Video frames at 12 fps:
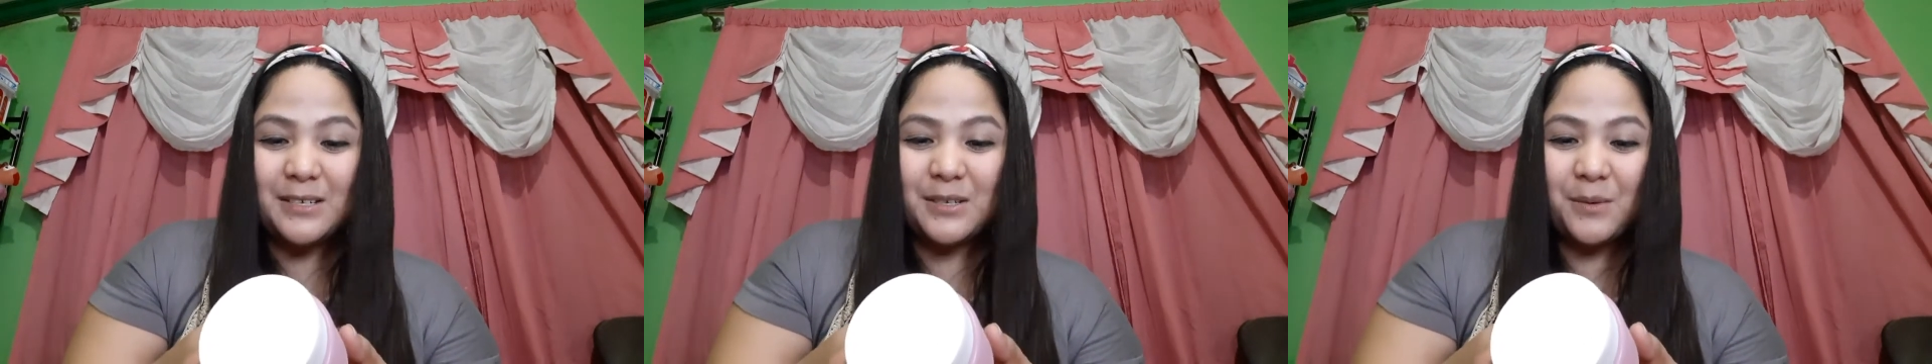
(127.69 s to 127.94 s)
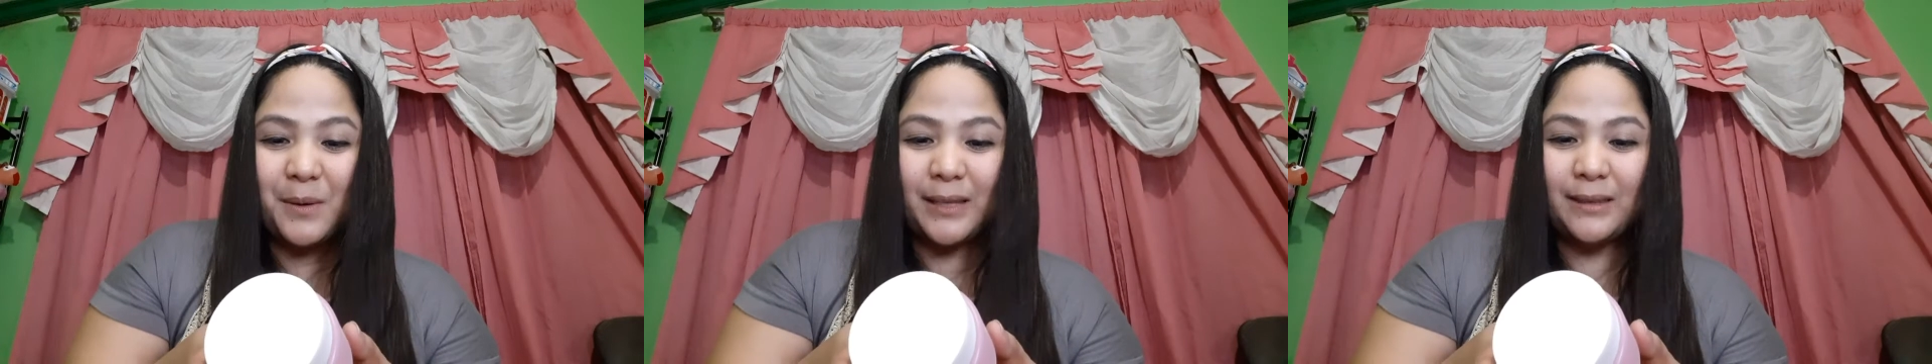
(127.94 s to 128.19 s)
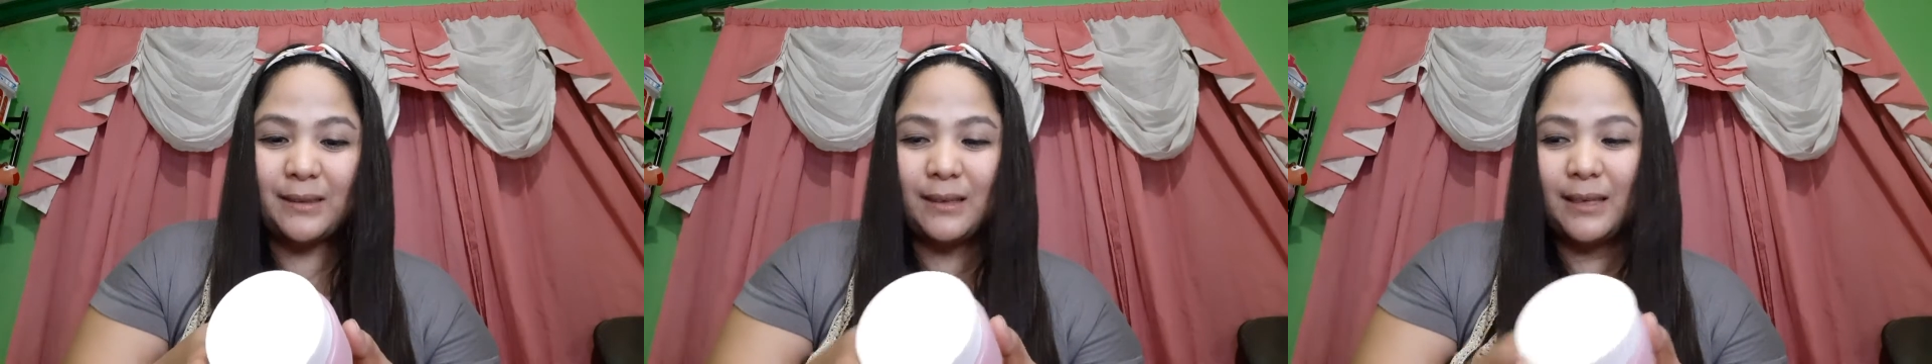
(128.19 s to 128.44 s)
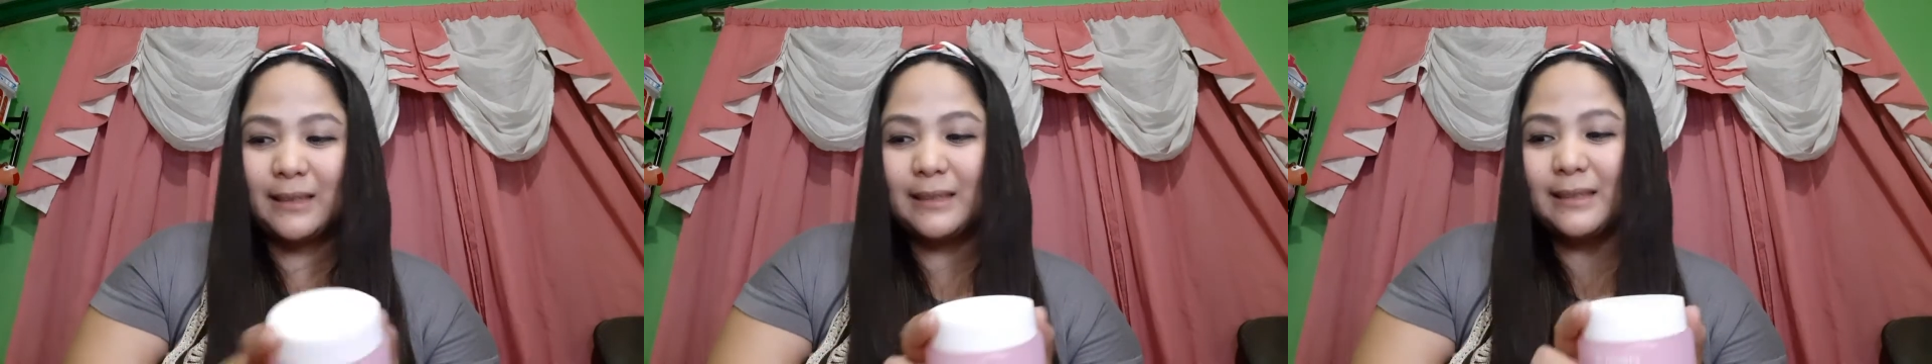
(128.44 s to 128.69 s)
So, what
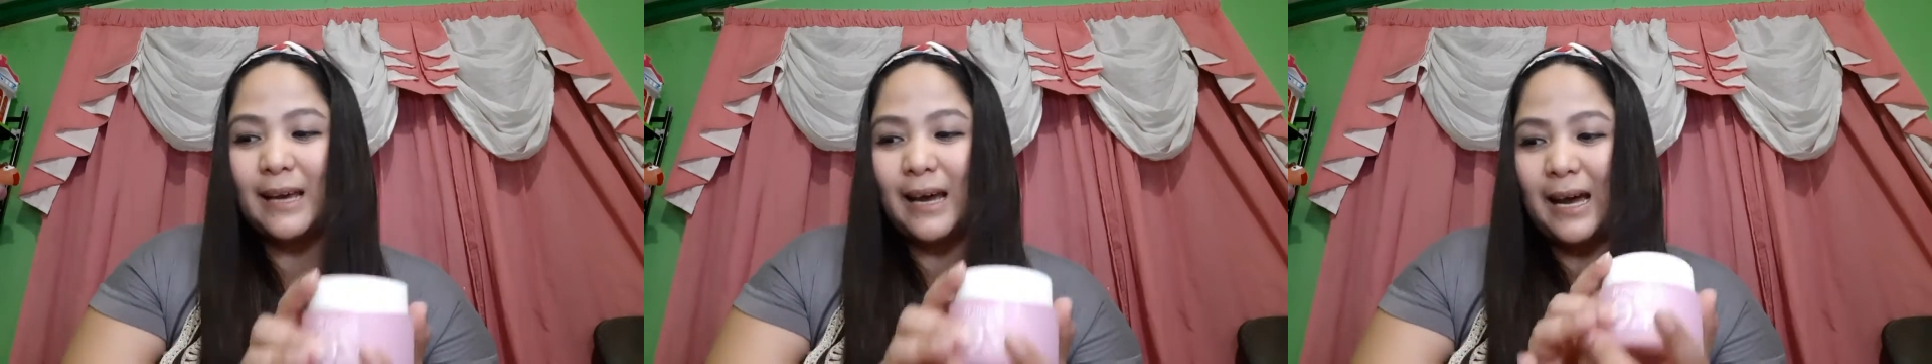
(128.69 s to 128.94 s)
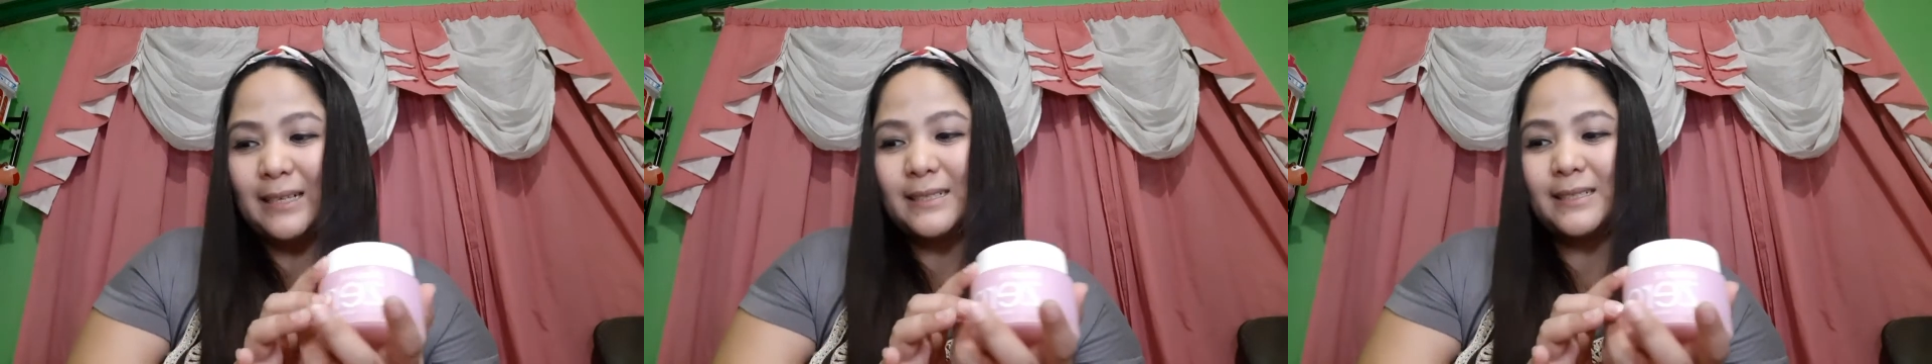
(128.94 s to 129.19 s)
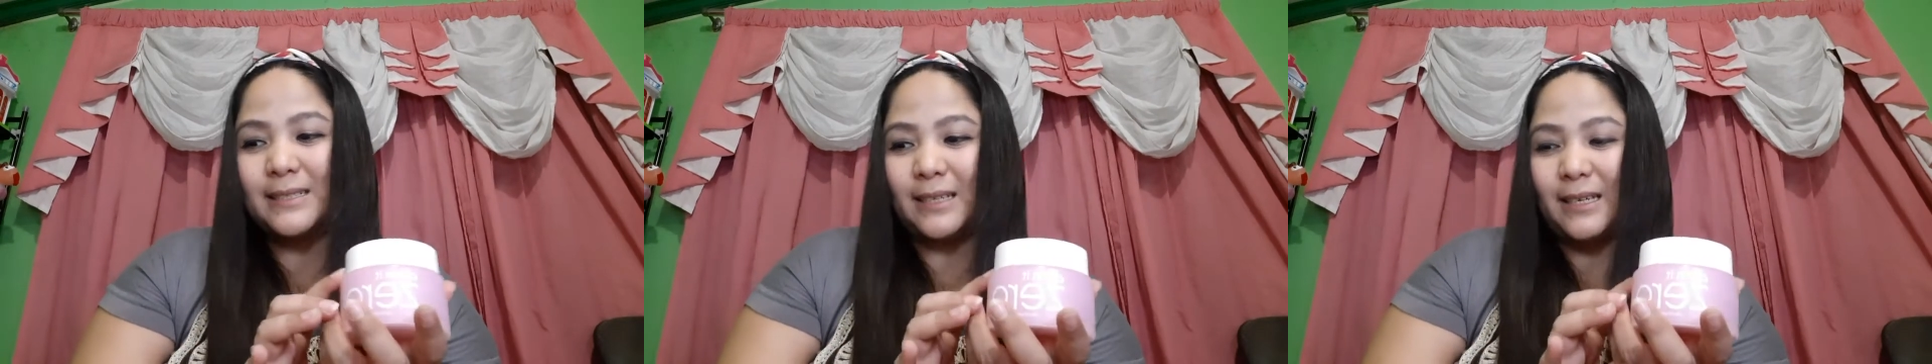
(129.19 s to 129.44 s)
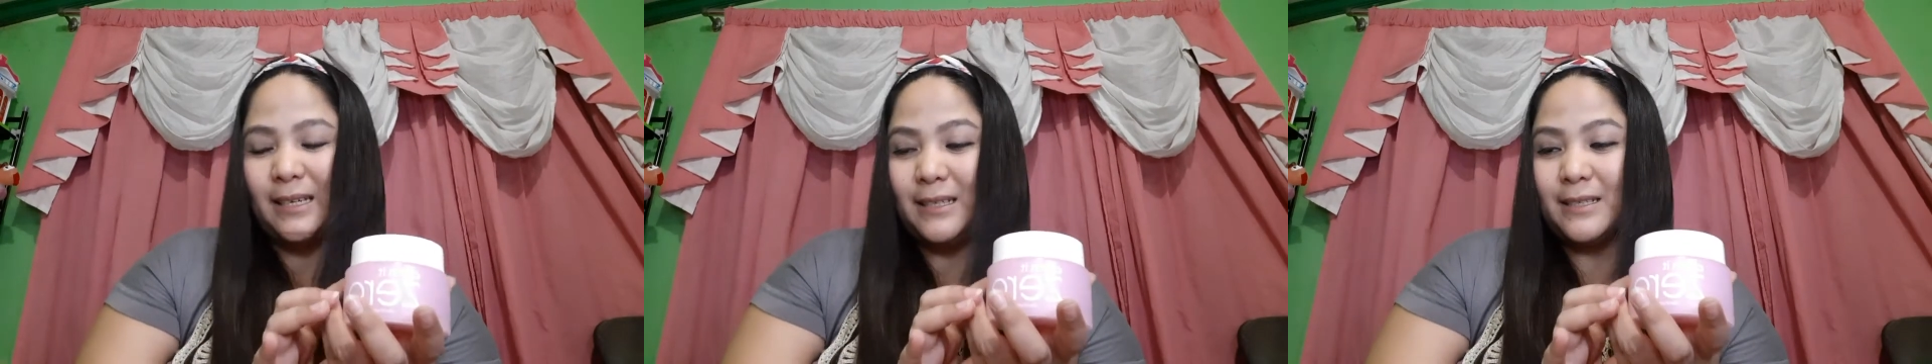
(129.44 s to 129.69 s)
it does
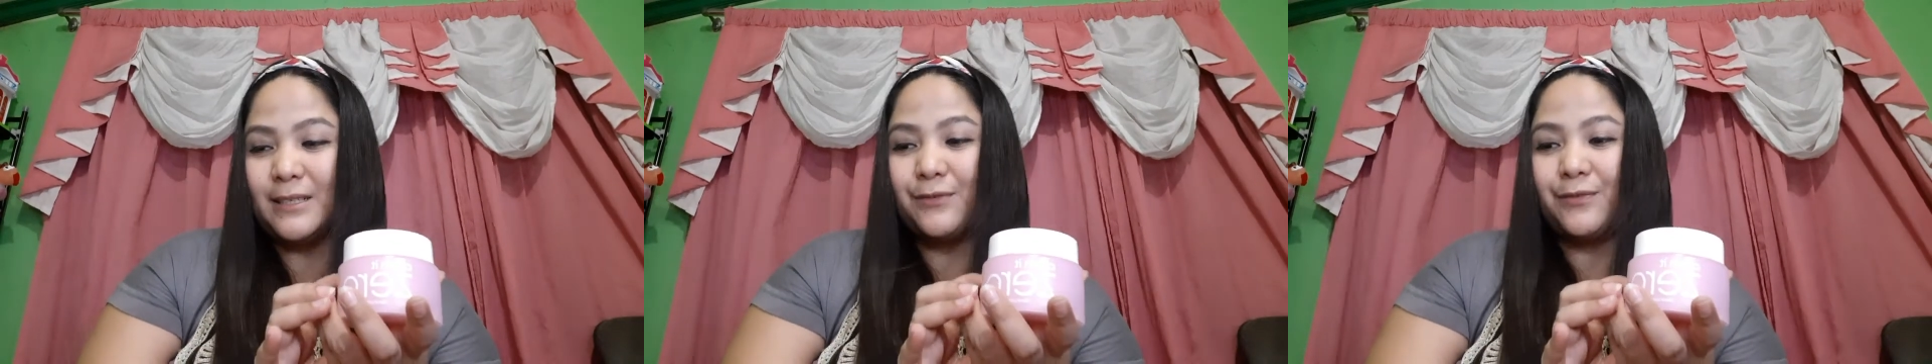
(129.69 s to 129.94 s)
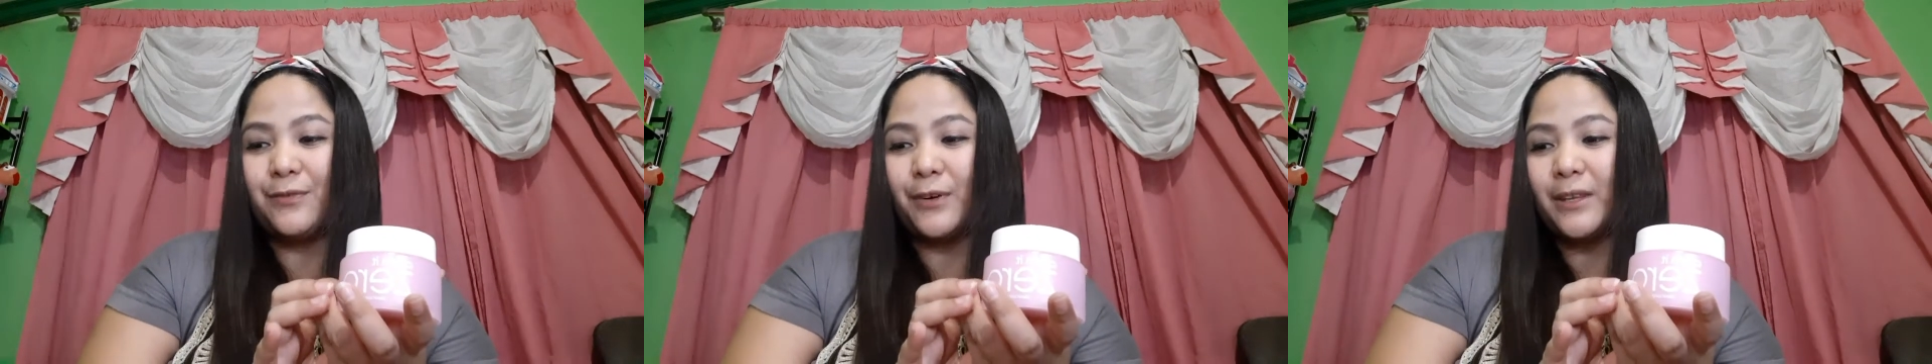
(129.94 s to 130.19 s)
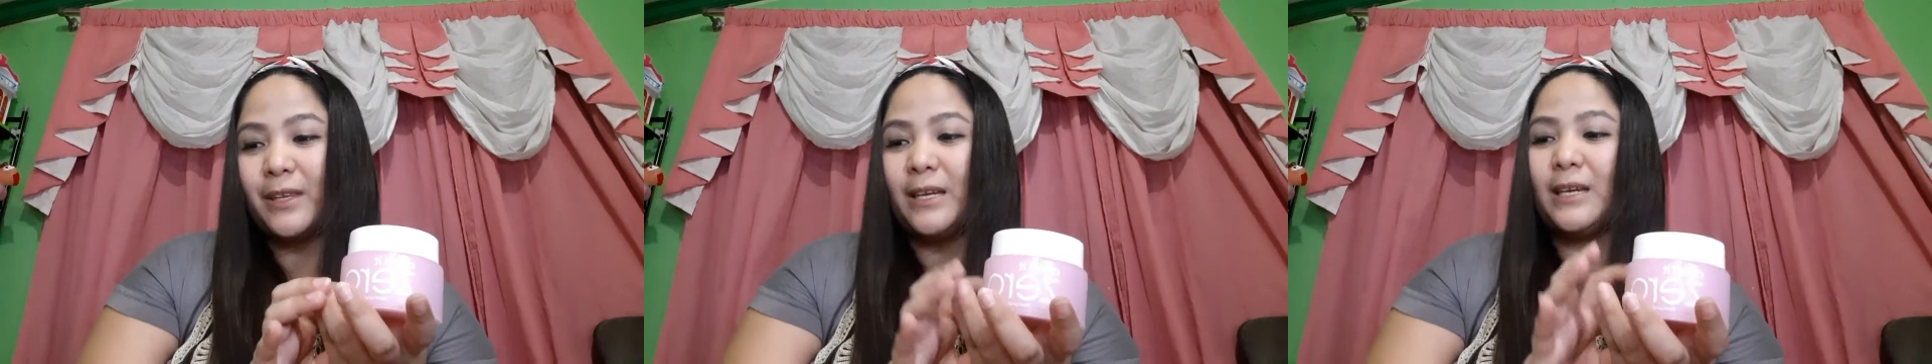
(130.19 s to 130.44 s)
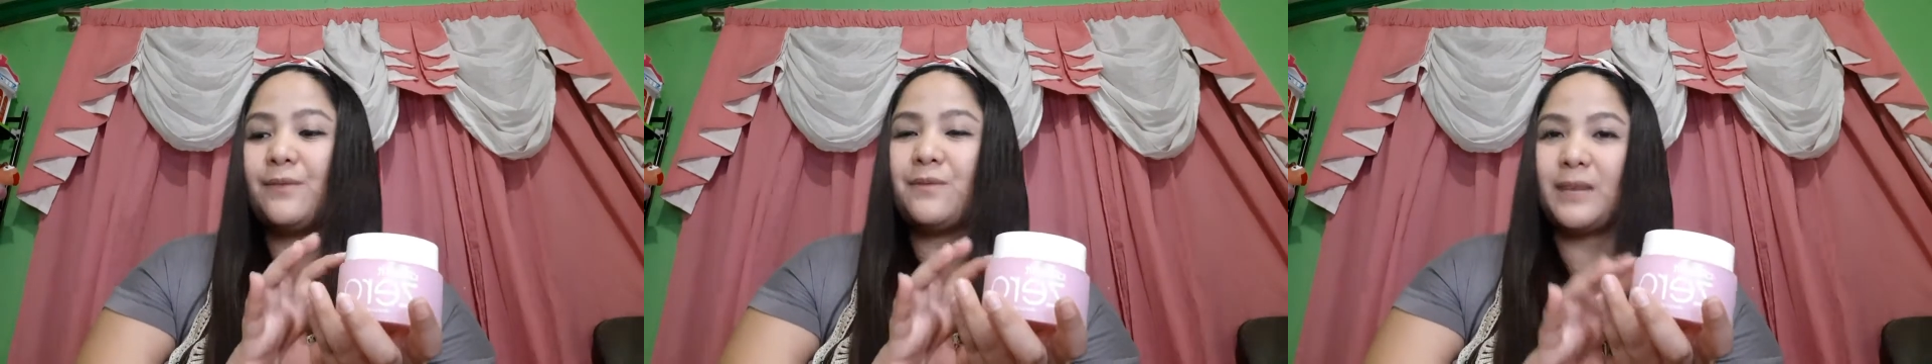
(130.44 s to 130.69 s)
is, for the
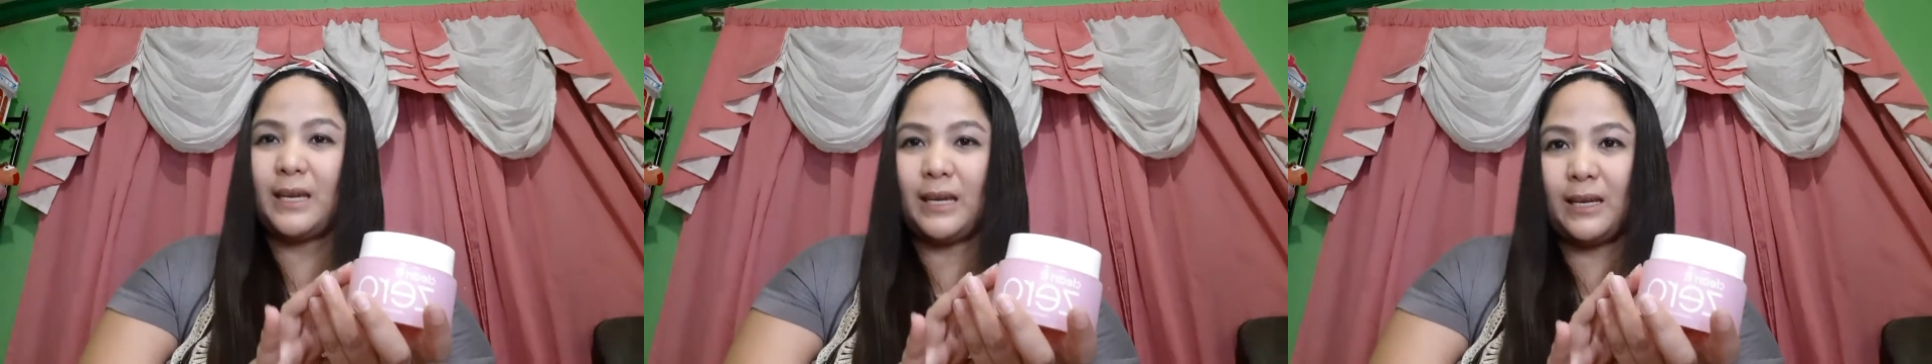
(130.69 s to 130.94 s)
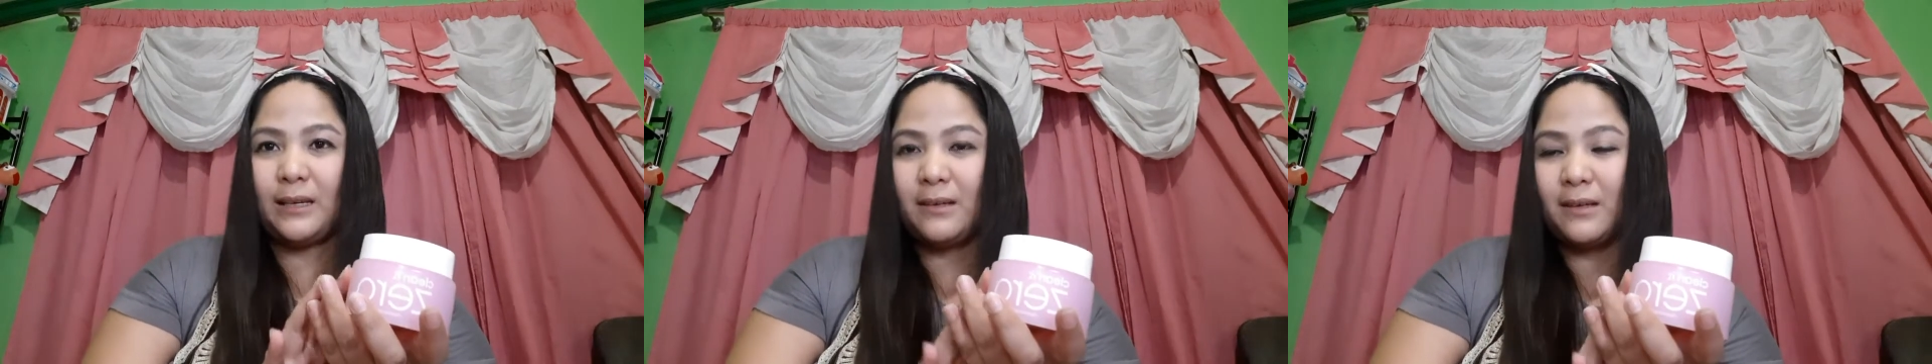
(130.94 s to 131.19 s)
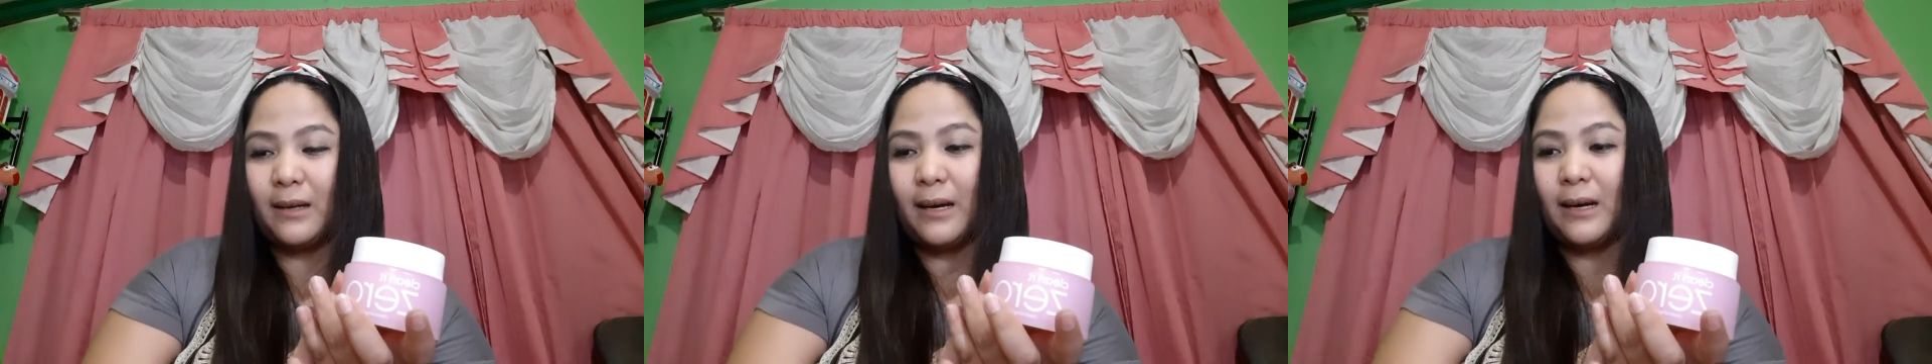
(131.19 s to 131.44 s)
evening,